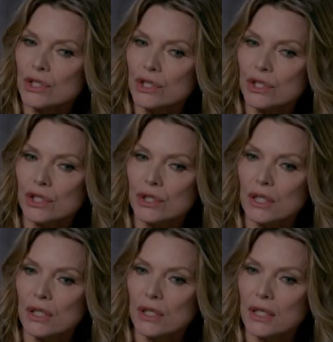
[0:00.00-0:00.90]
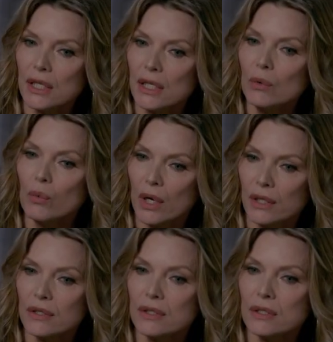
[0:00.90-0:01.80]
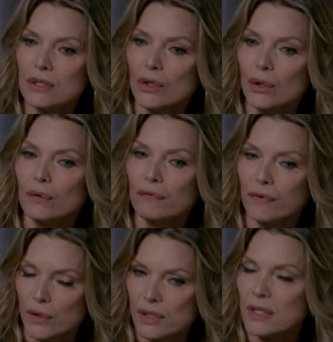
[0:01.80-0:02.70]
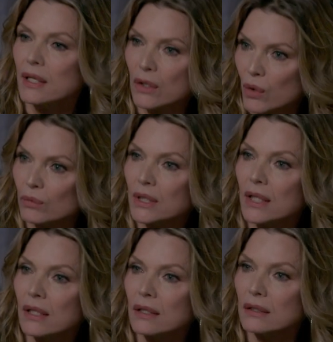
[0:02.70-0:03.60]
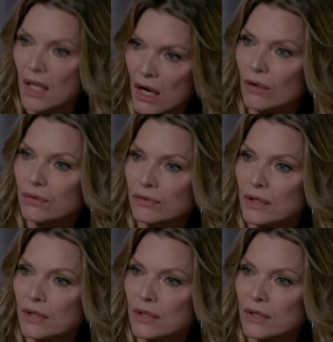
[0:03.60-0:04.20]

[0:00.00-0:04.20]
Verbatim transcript: she, he was her first and only love